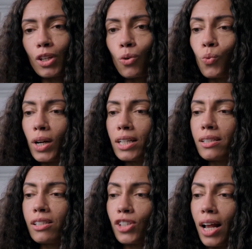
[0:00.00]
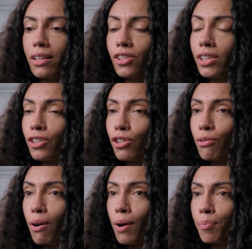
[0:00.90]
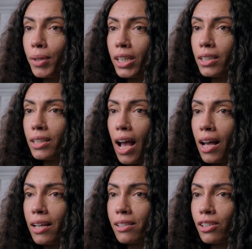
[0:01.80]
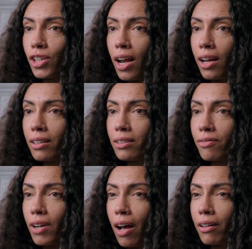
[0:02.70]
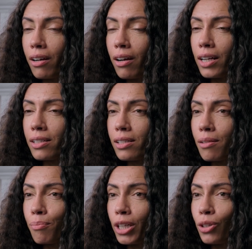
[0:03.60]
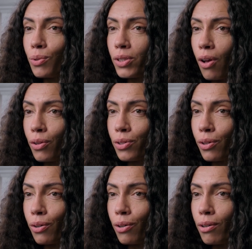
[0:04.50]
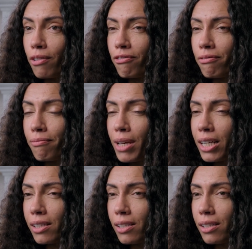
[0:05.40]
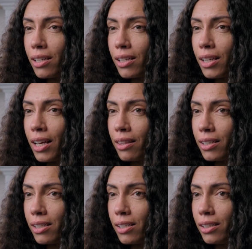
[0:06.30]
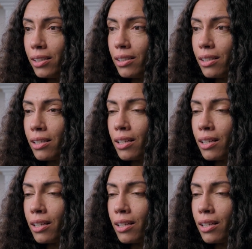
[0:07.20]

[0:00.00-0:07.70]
was challenging to grow up in as a child of color and as somebody who was also of mixed ethnicities.